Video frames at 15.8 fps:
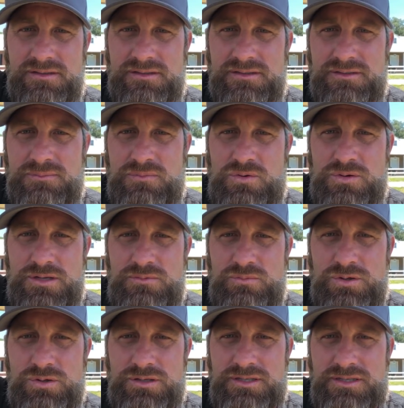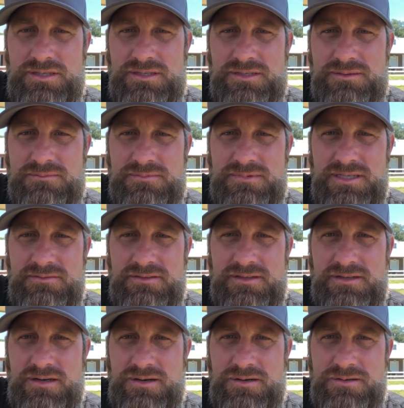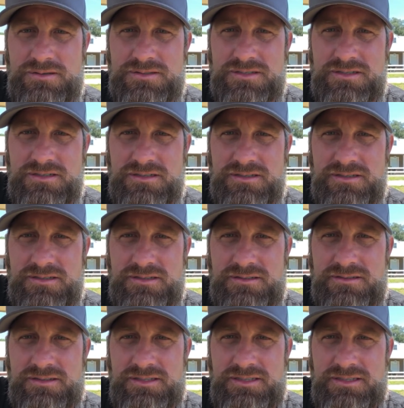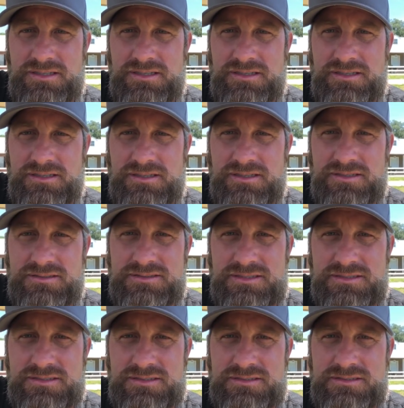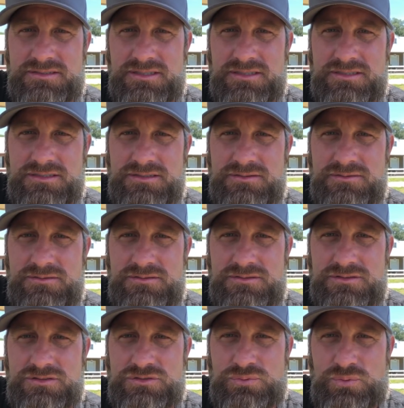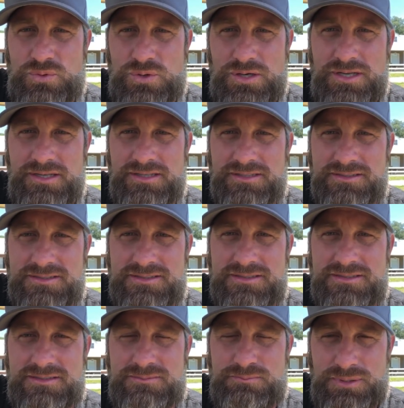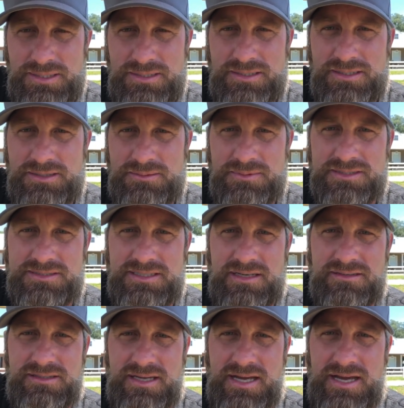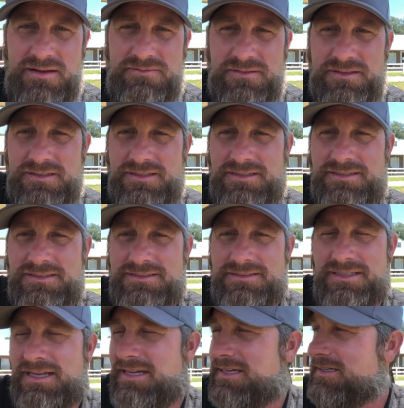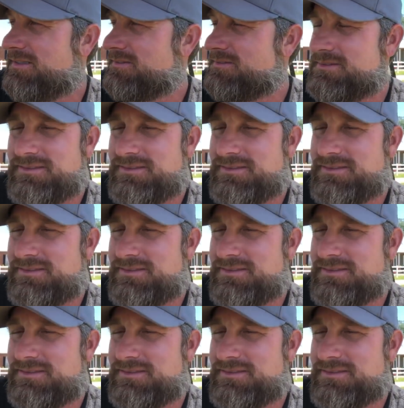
Good morning, William. David Connor's on. Leah says it's 6:20 p.m. in South Africa. Dang.